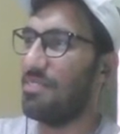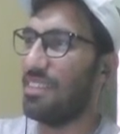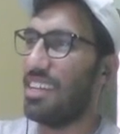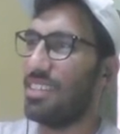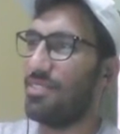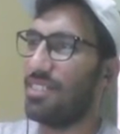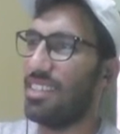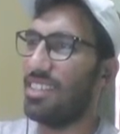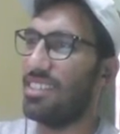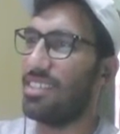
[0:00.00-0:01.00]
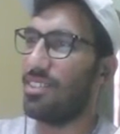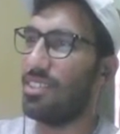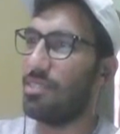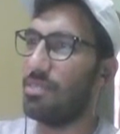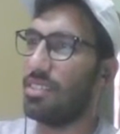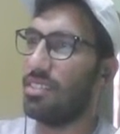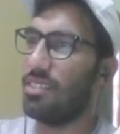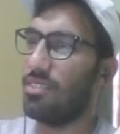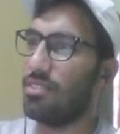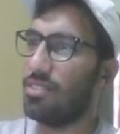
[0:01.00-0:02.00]
Whereas for the other column, see
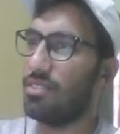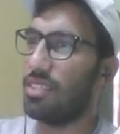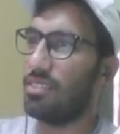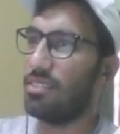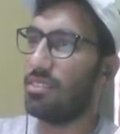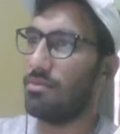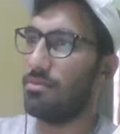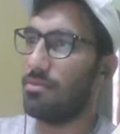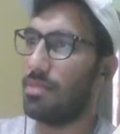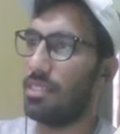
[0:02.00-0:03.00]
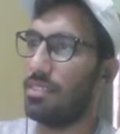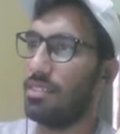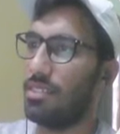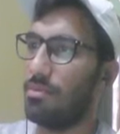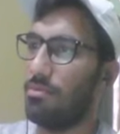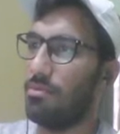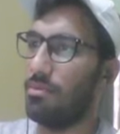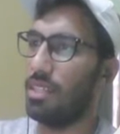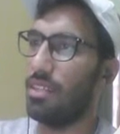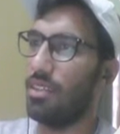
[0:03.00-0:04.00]
here also you can see, but the same
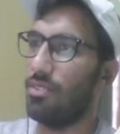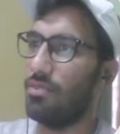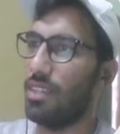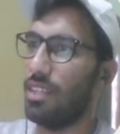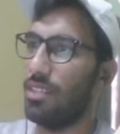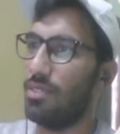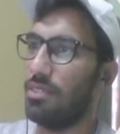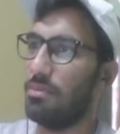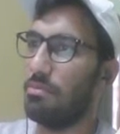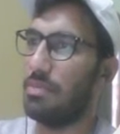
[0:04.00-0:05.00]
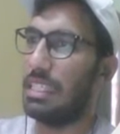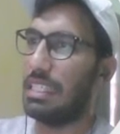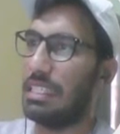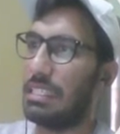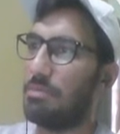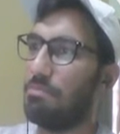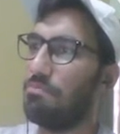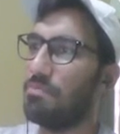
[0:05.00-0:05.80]
median house value and median income.